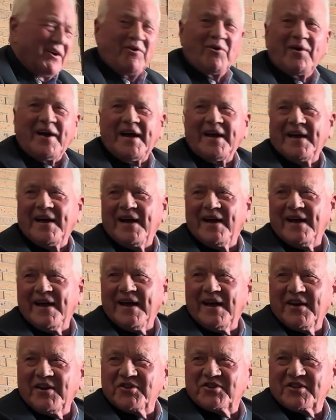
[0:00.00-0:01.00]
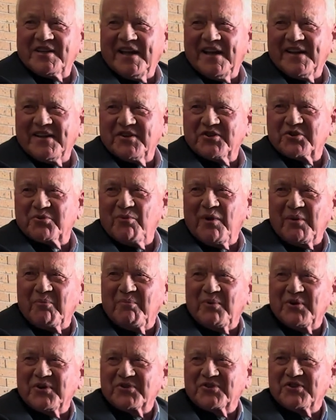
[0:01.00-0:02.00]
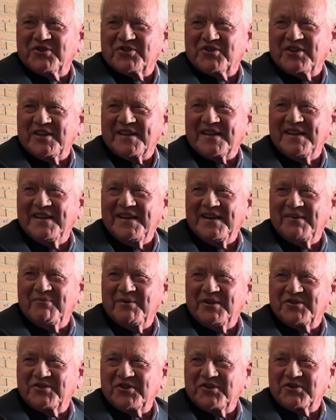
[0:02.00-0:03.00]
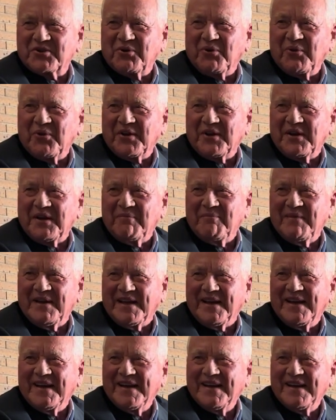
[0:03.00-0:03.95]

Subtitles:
I understand there's one person sitting here which is older than me.